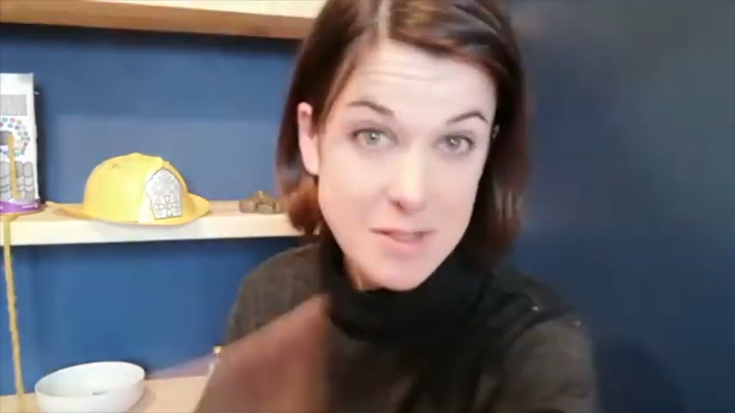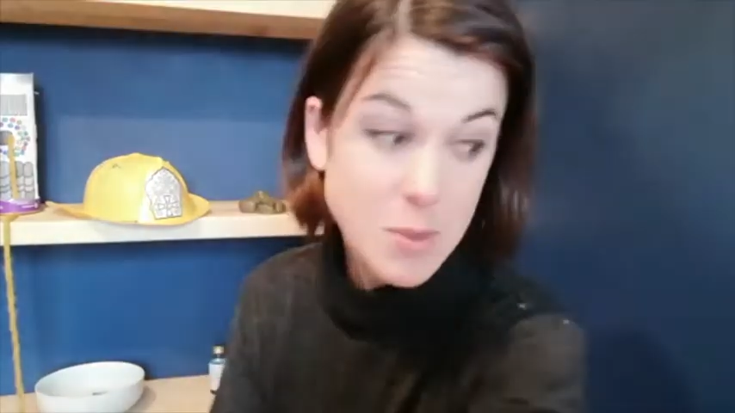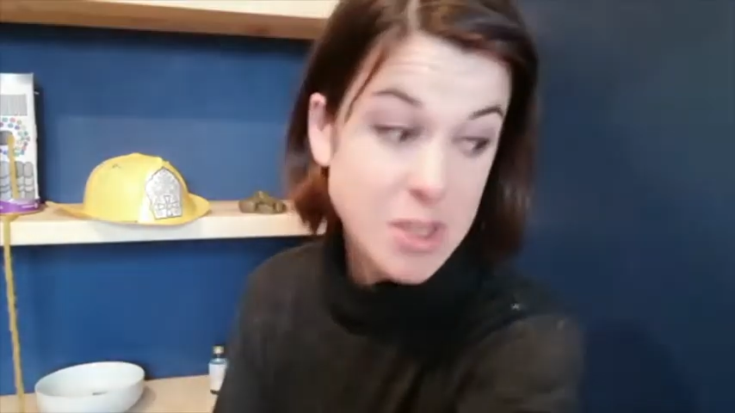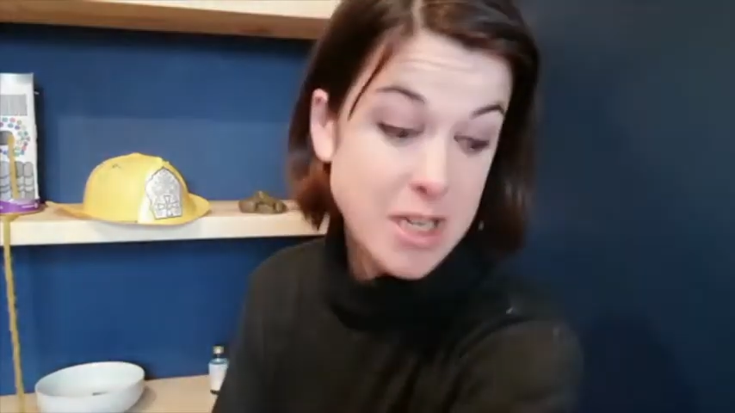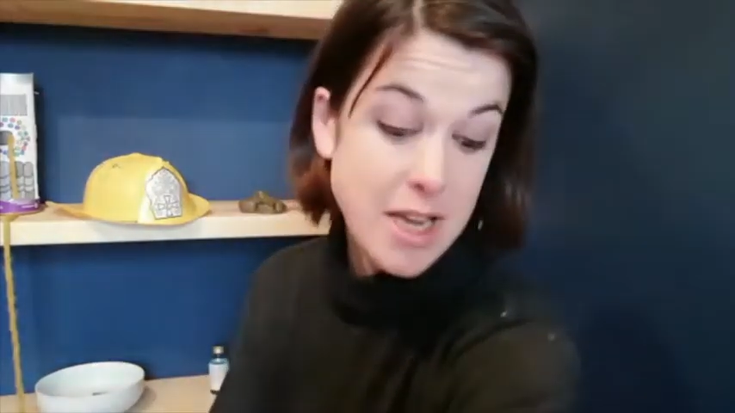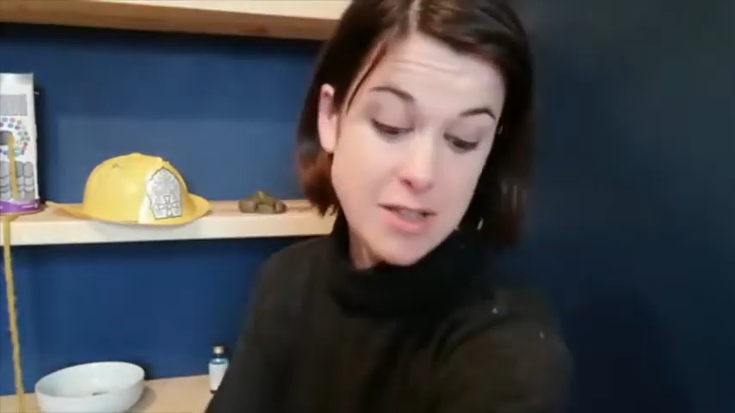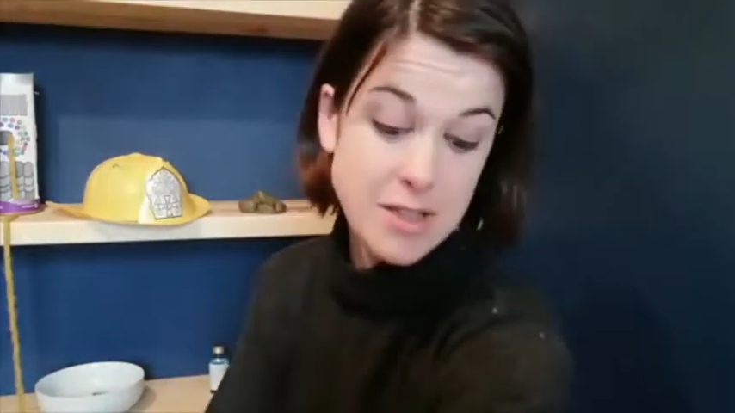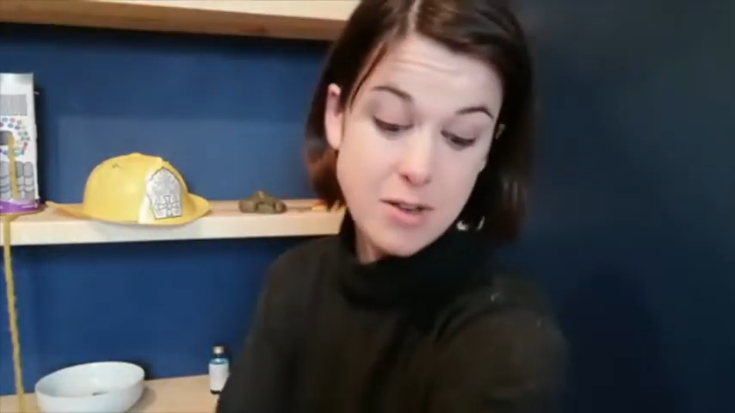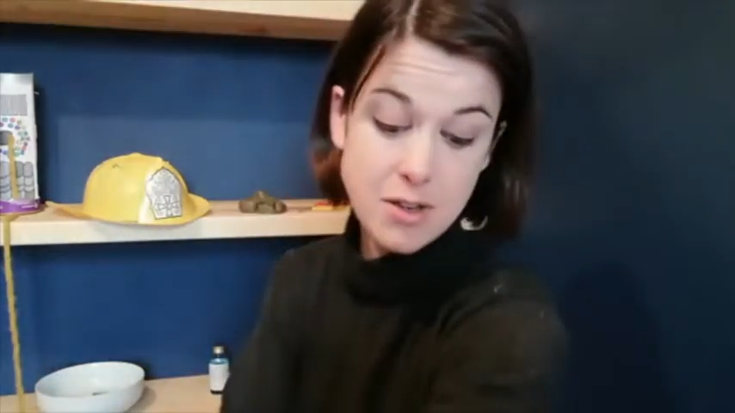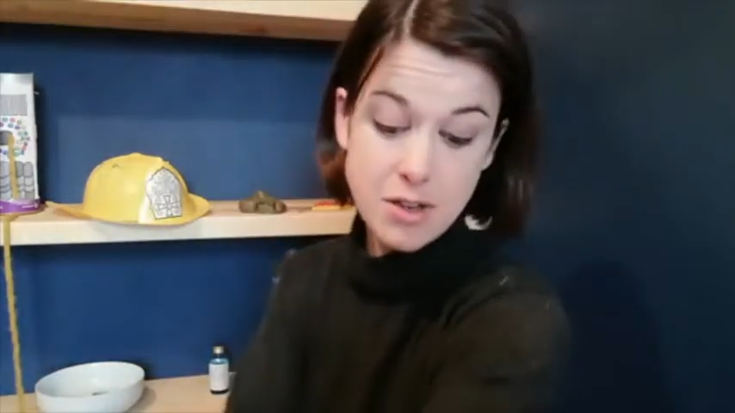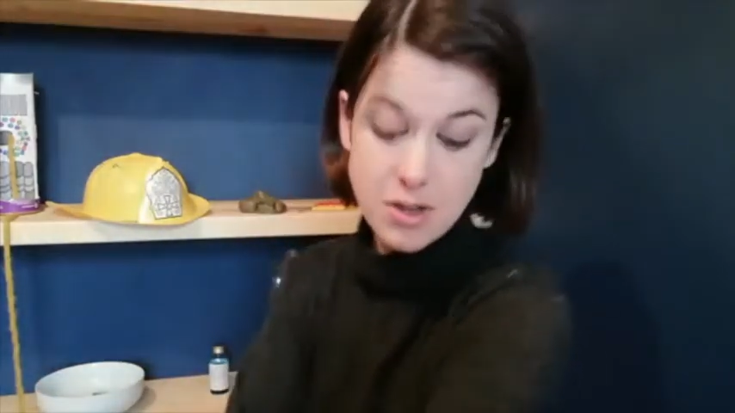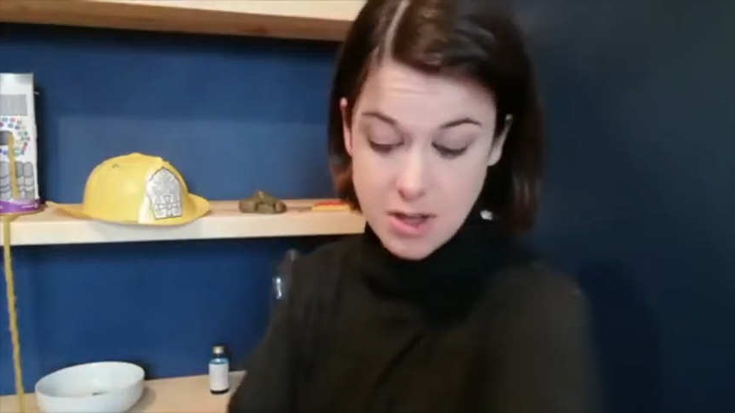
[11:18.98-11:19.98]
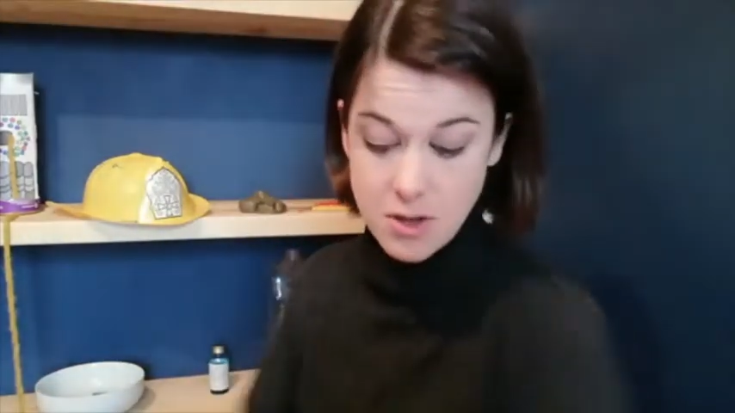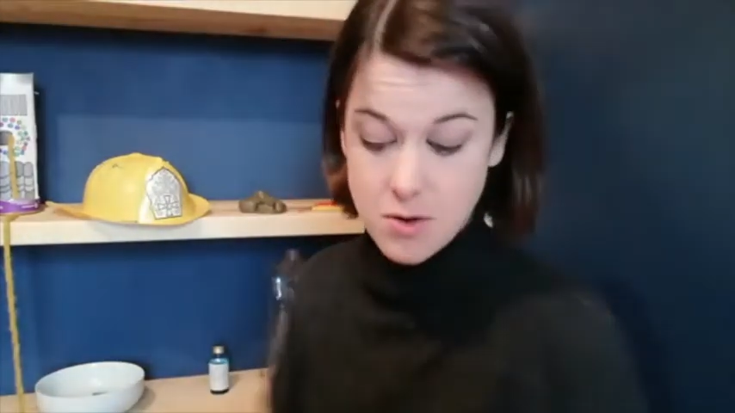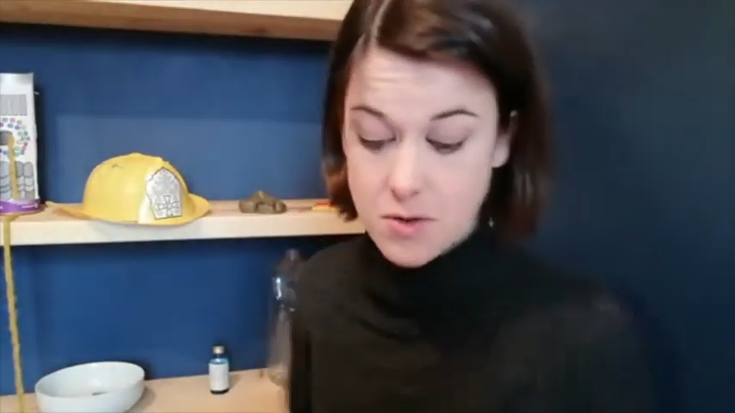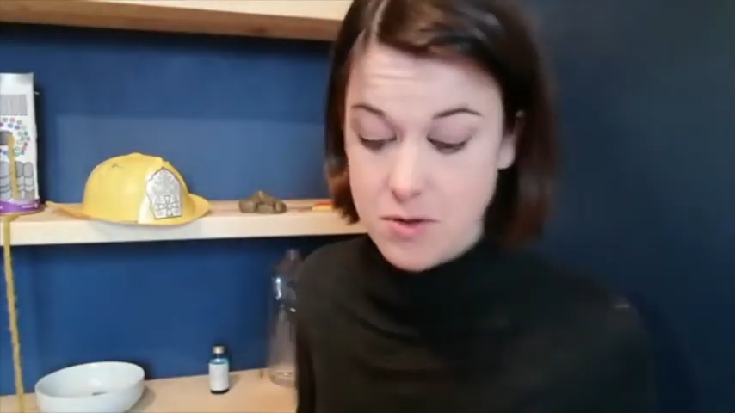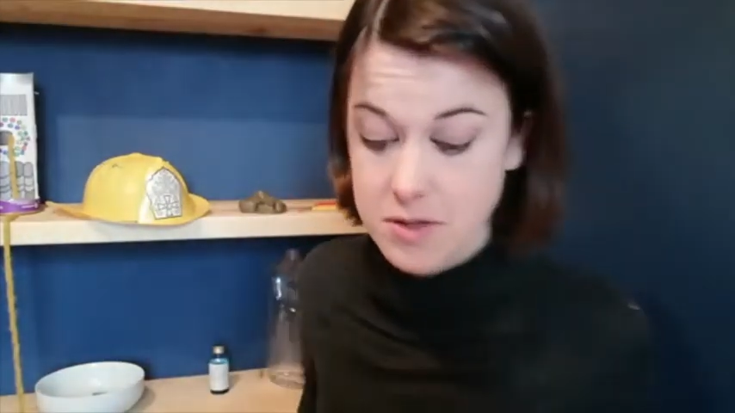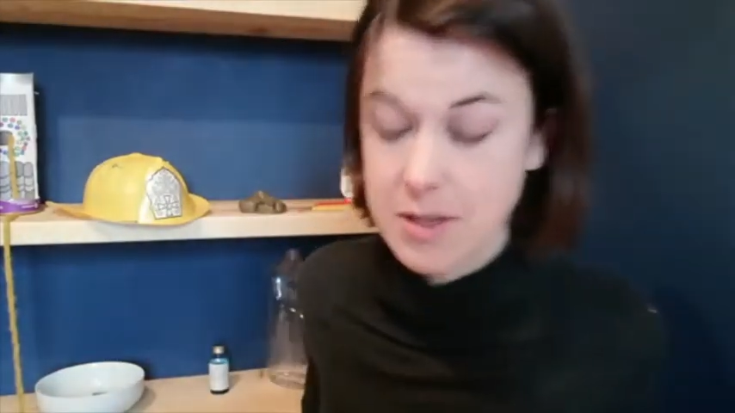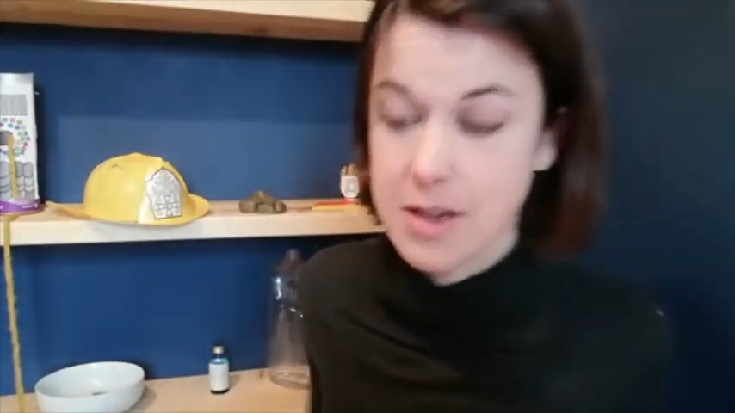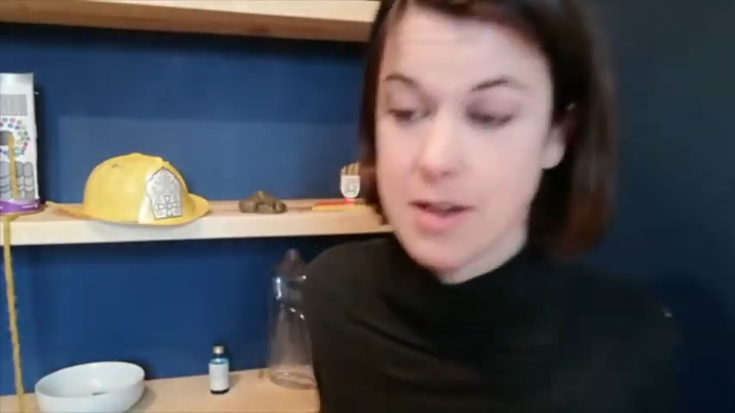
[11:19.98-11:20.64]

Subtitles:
which case you can look at yours